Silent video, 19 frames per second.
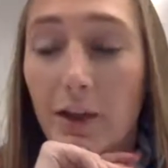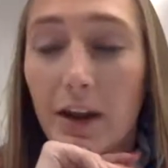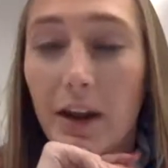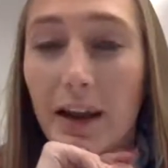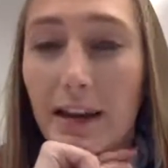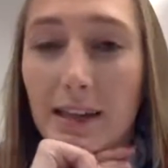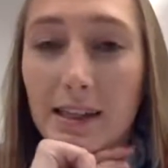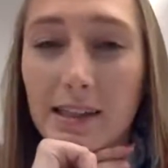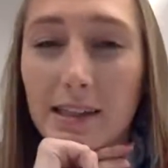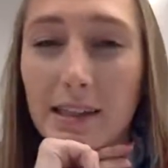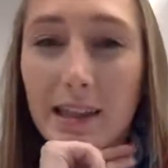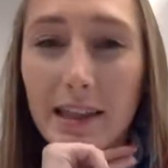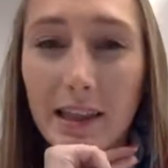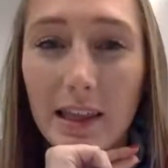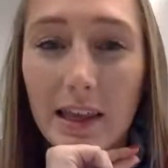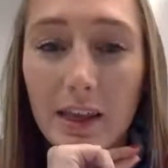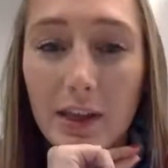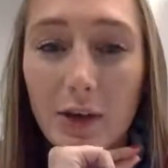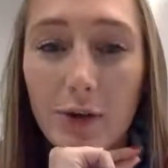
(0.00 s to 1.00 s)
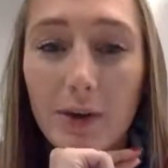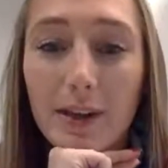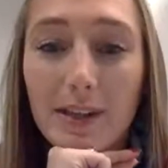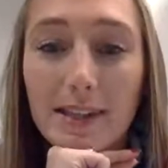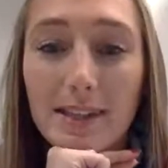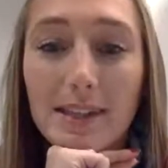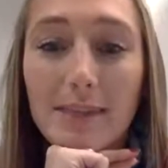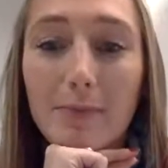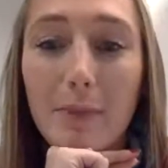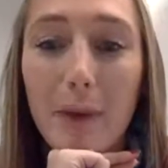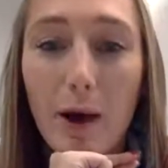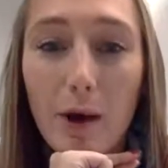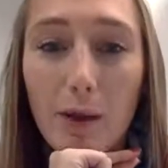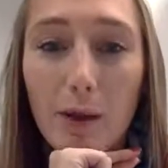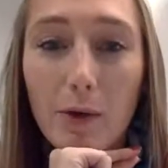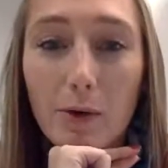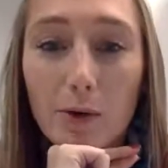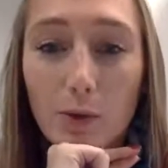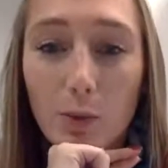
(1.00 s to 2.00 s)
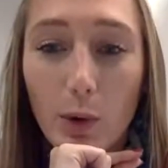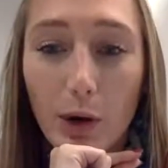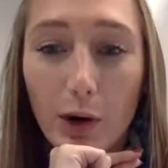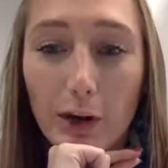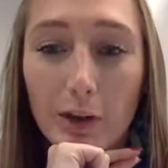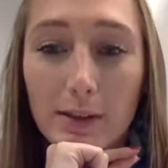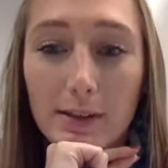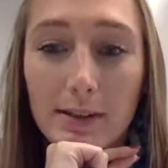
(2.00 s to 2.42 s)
so that I can see that you can spell those